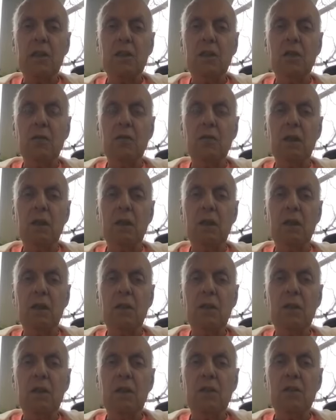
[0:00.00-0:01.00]
to. Uh,
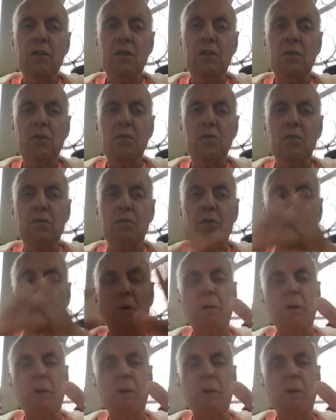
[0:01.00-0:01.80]
to, to